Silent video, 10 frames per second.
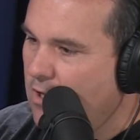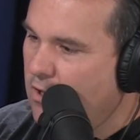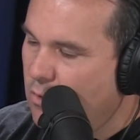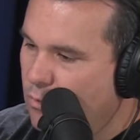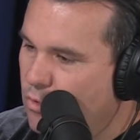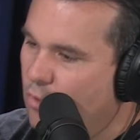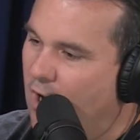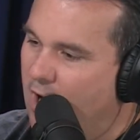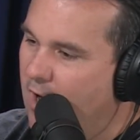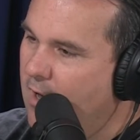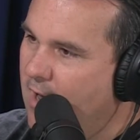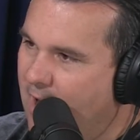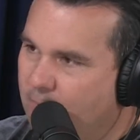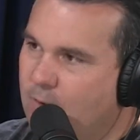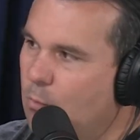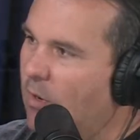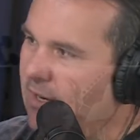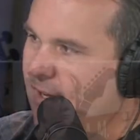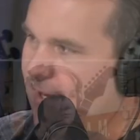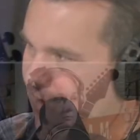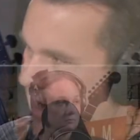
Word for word: you draw everyone in.